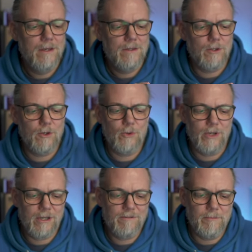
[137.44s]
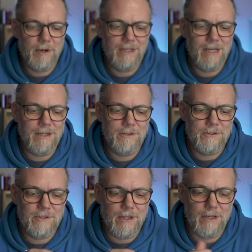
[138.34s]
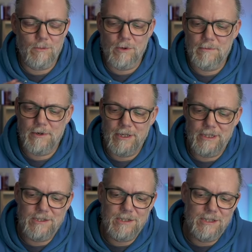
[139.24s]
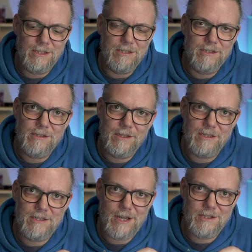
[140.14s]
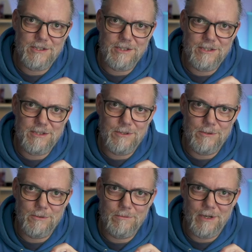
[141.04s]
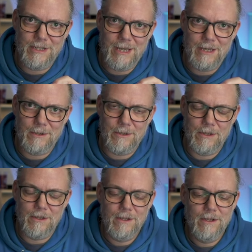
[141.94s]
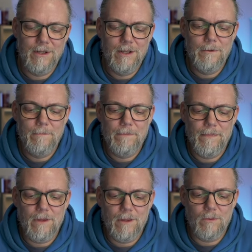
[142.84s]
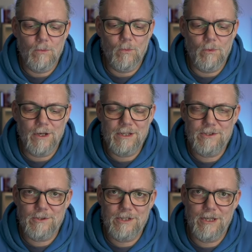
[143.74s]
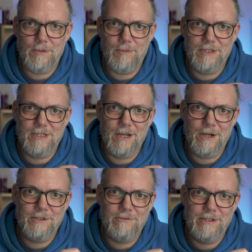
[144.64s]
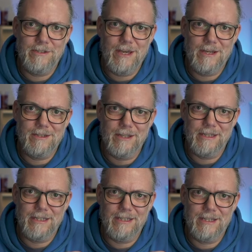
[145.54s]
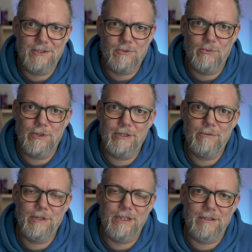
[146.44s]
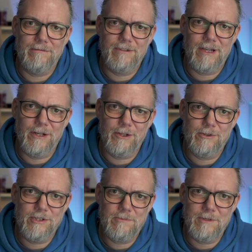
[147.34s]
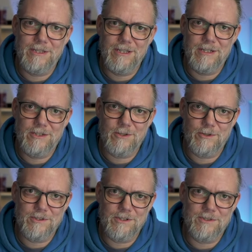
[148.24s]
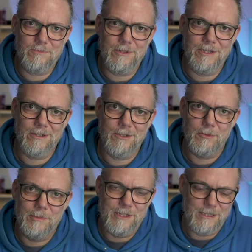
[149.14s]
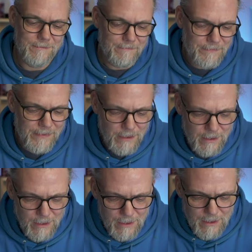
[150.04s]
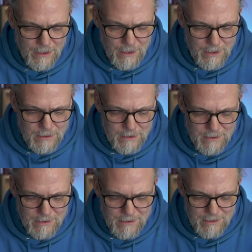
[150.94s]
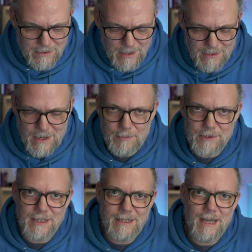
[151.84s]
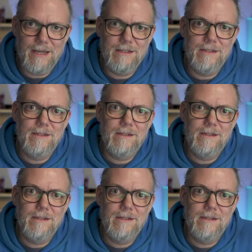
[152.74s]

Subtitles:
the quick of my nails, like where my skin attaches to my nail, when I start to get a bit dehydrated, that like gets really, really kind of crispy, and then it starts to split a little bit. And that's happened again.